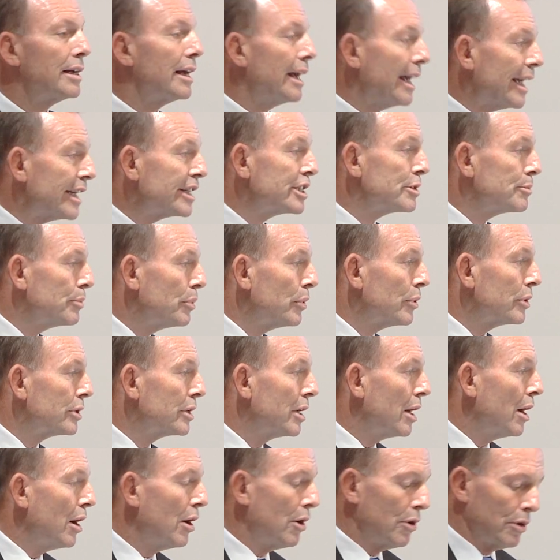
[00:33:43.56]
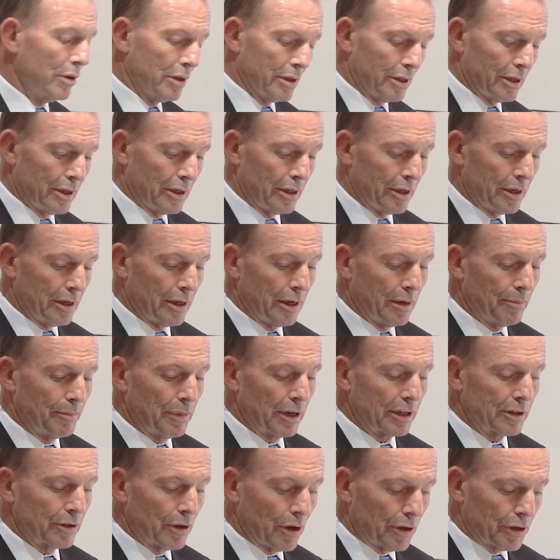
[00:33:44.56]
export coal
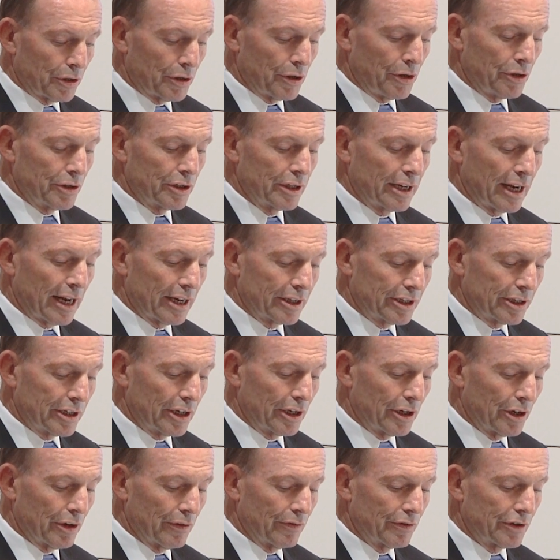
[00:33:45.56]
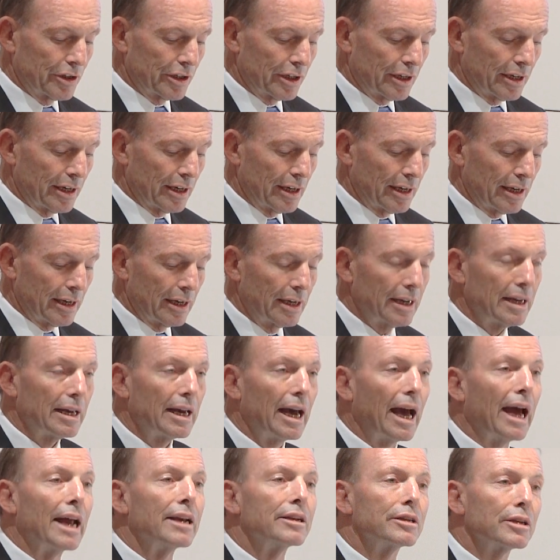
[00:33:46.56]
but not use it ourselves,
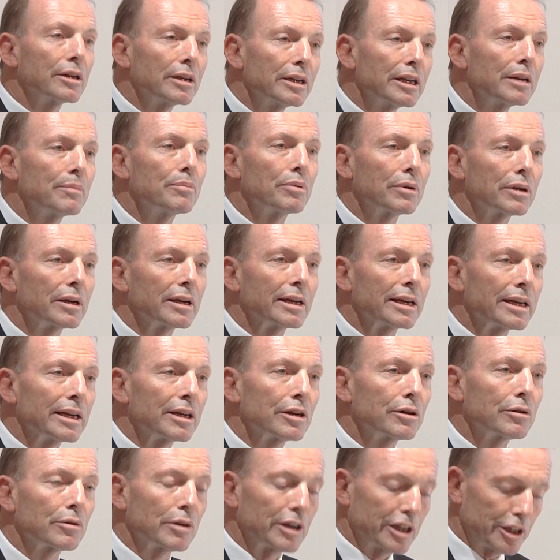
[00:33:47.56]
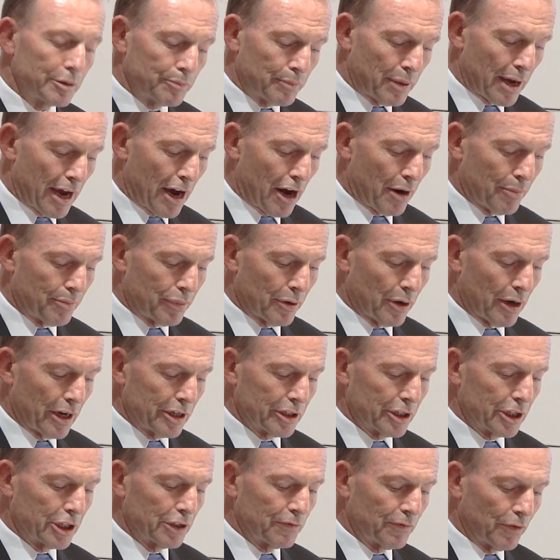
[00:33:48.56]
and deliberately increase power
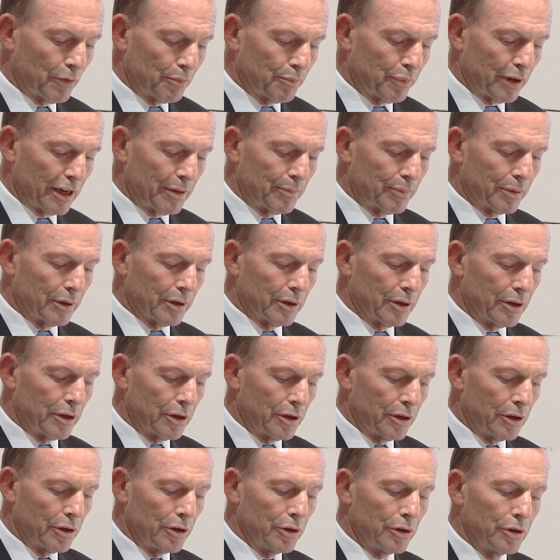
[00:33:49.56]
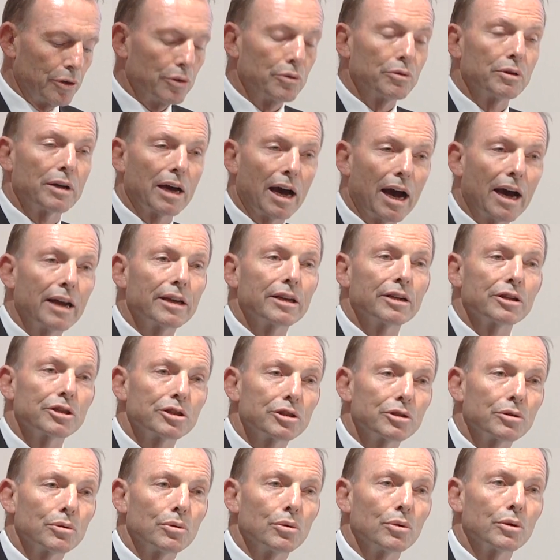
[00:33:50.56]
prices for people who can't
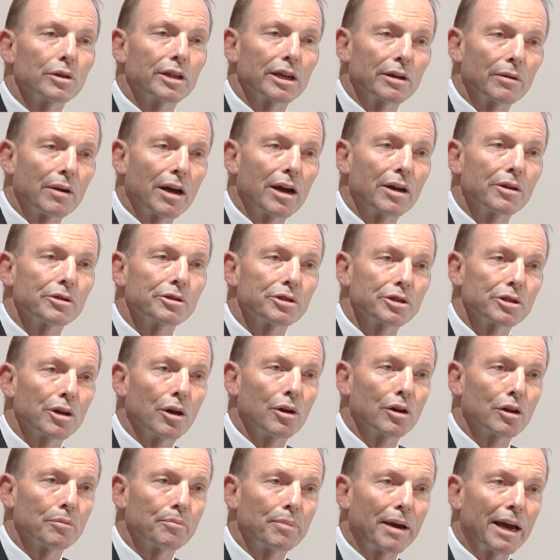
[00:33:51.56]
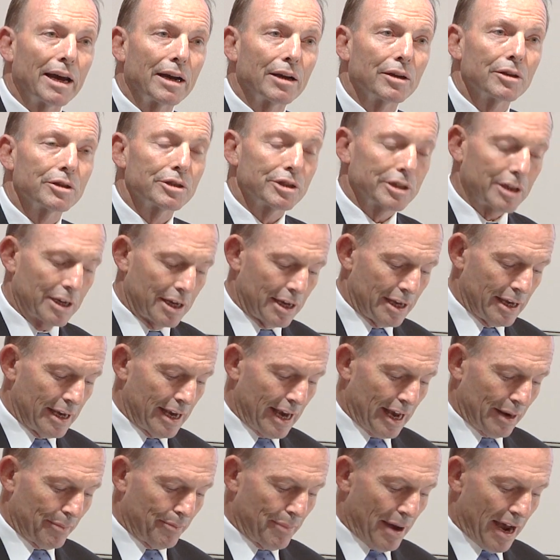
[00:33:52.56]
install their own solar panels
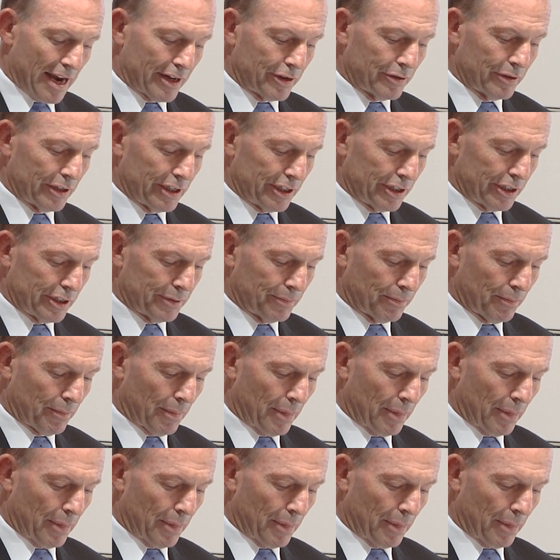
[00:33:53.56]
and batteries?